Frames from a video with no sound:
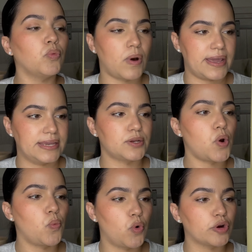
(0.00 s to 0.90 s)
white,
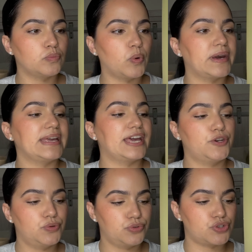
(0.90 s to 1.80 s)
warm white, and
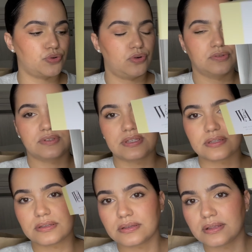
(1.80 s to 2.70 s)
neutral.
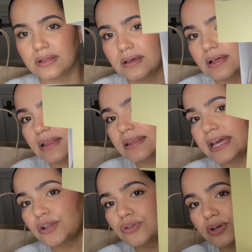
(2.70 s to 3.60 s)

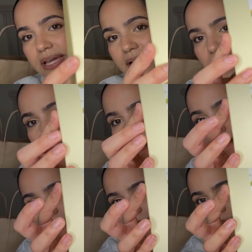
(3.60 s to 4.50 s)
Like, look at how
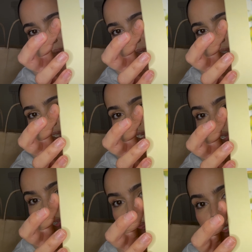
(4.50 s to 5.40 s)
adorable that looks. It's
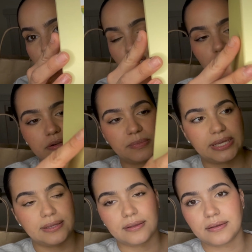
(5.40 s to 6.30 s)
super charming.